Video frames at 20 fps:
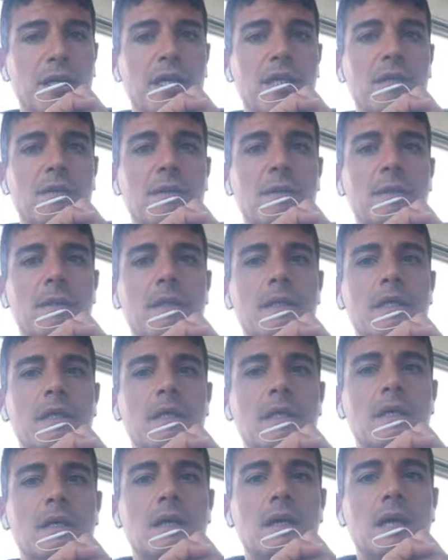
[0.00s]
chain.
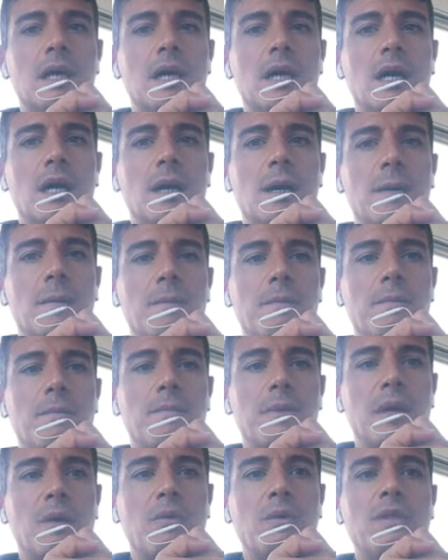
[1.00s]

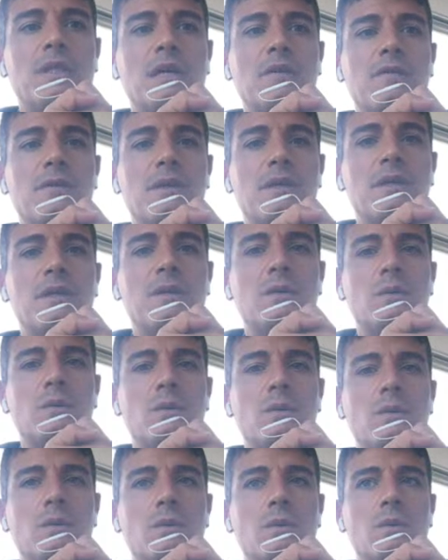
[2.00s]
And we're definitely